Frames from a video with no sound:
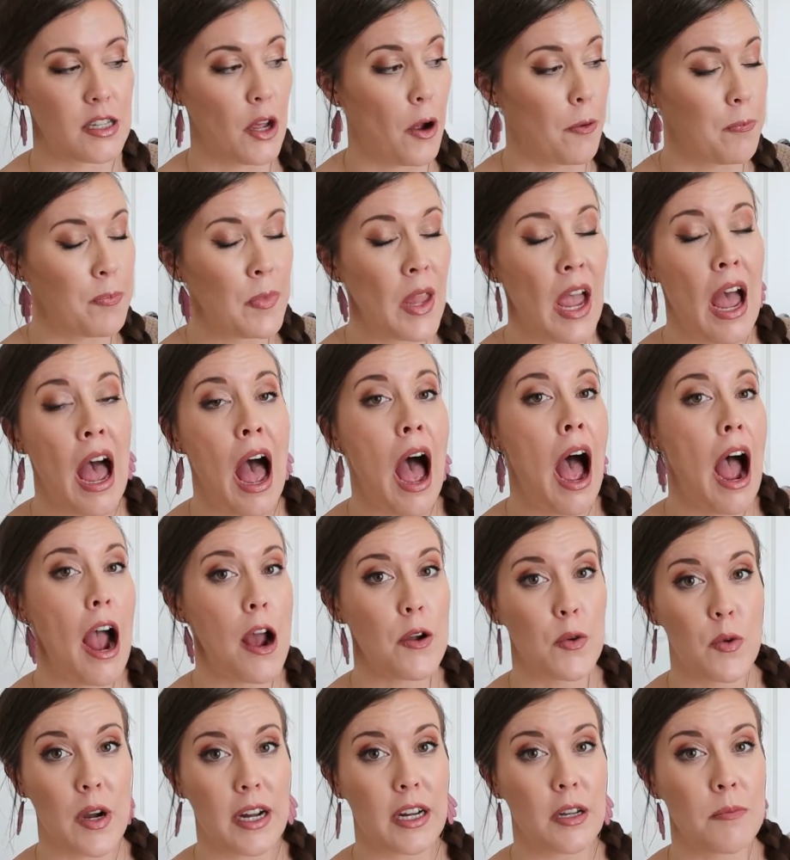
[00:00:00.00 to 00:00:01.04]
So
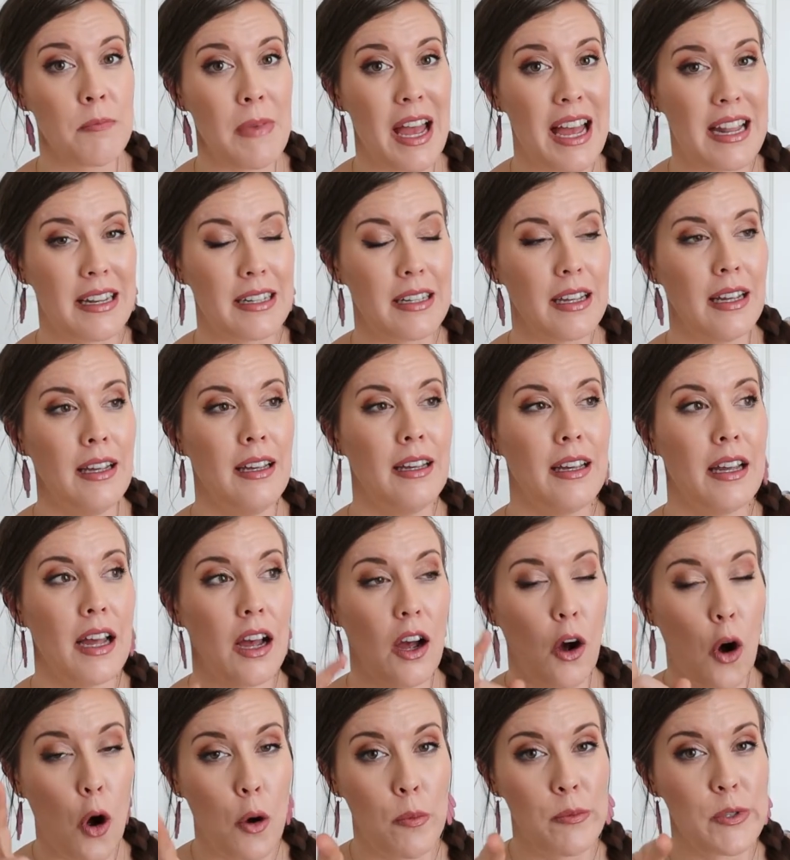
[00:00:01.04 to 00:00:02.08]
I'd recommend
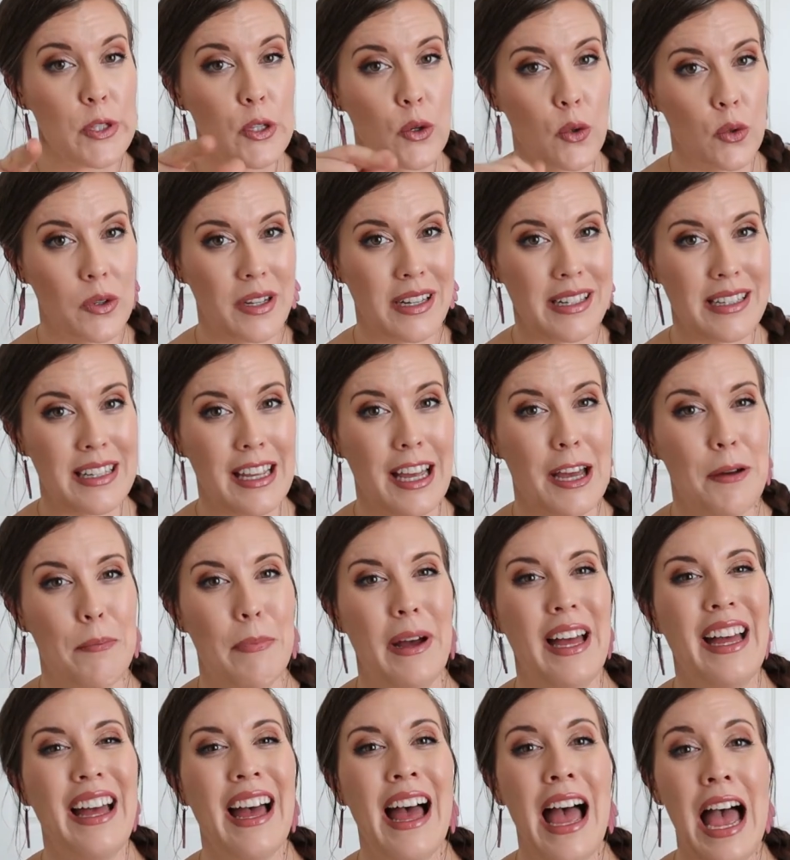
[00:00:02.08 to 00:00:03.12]
a homeschooling tip